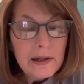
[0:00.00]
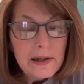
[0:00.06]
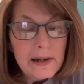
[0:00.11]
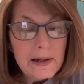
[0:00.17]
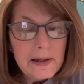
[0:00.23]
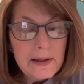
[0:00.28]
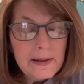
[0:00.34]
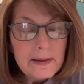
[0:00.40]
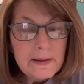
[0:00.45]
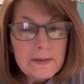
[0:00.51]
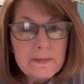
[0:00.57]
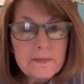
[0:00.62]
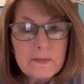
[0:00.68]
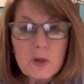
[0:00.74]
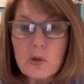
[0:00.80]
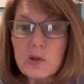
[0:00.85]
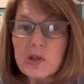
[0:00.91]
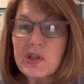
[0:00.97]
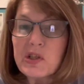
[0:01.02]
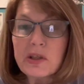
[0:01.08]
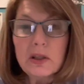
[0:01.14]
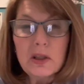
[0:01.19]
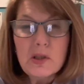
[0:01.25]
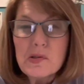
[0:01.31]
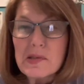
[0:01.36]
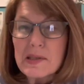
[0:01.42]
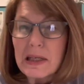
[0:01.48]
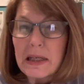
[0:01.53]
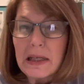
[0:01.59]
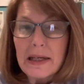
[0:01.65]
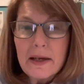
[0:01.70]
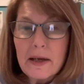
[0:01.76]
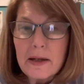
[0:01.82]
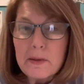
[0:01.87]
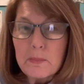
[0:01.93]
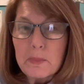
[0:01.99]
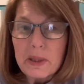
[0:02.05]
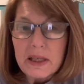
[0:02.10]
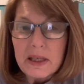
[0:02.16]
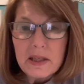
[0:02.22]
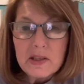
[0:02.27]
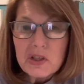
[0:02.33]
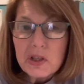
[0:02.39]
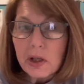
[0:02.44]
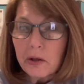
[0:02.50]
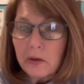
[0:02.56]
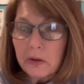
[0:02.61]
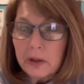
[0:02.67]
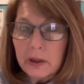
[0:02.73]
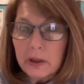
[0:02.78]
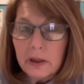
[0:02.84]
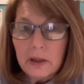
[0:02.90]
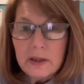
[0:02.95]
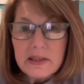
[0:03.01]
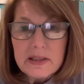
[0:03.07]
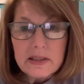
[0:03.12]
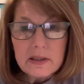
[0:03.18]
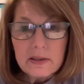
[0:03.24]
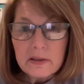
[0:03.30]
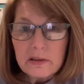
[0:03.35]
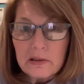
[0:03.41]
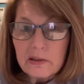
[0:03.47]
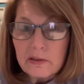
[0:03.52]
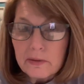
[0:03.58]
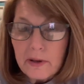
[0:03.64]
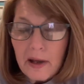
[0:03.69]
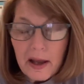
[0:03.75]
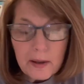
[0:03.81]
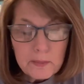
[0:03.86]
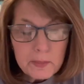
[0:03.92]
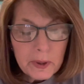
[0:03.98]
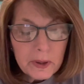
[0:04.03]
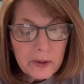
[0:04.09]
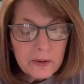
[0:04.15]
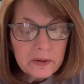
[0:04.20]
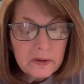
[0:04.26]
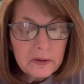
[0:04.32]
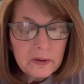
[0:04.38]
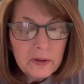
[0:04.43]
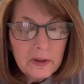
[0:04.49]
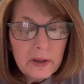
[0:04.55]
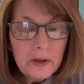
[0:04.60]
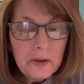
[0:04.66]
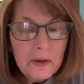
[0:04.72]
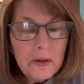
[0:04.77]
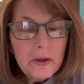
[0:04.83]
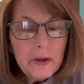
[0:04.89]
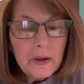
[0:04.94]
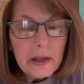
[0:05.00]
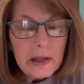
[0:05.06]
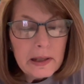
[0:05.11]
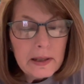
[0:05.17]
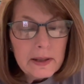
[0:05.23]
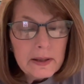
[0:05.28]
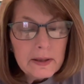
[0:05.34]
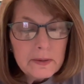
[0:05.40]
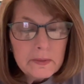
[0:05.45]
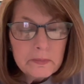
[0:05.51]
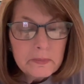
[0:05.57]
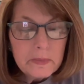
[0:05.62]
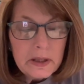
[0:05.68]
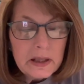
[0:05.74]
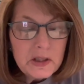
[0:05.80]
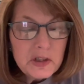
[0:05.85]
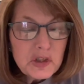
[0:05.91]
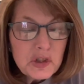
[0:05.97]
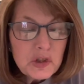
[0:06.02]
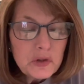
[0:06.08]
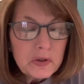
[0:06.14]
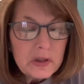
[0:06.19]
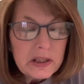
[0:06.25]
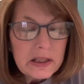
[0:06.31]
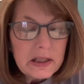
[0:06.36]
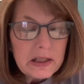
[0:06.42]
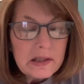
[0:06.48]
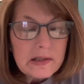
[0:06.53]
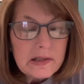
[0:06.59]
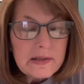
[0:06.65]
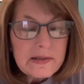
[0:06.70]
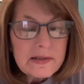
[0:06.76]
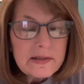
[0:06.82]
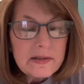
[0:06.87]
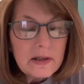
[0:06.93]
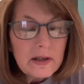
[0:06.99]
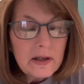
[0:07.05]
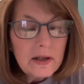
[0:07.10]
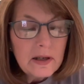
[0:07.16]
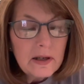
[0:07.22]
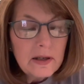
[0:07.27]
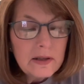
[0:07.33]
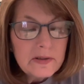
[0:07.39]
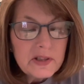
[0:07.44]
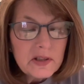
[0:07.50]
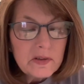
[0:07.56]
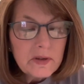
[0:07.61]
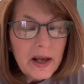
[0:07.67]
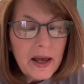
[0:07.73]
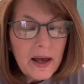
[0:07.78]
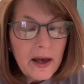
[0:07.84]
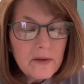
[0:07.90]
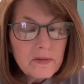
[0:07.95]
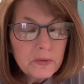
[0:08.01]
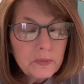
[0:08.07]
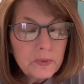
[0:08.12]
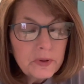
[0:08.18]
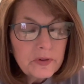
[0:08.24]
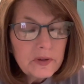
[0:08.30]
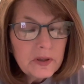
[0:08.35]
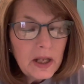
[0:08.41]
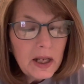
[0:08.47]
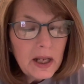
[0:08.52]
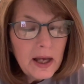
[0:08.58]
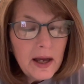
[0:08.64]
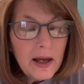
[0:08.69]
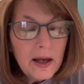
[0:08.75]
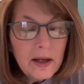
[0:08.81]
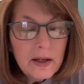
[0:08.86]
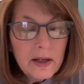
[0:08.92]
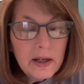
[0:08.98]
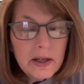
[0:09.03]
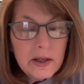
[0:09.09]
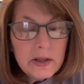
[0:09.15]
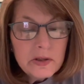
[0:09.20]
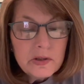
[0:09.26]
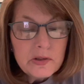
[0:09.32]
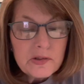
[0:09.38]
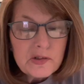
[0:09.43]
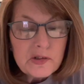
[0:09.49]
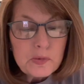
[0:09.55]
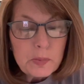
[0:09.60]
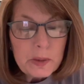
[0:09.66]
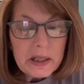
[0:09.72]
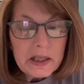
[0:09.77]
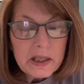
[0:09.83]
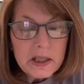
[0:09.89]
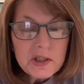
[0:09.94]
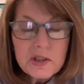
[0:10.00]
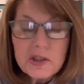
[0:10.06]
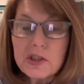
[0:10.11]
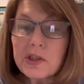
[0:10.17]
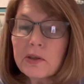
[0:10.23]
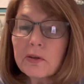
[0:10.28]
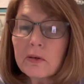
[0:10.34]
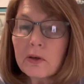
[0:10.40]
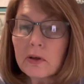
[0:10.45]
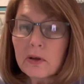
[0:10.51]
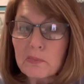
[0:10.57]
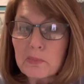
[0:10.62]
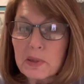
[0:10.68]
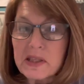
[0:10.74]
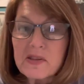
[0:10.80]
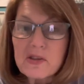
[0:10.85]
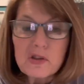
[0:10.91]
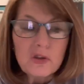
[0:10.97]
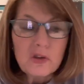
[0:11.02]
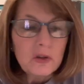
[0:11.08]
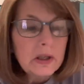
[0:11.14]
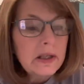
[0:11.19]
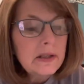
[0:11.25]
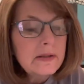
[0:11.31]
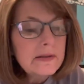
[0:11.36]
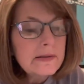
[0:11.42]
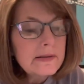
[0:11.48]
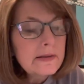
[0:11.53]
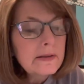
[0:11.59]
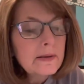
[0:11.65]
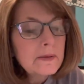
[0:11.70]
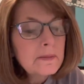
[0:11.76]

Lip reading: Of course, you can use any kind of meat, turkey, deer, or hamburger. Eat your greens. Don't have arugula, use spinach or mixed greens.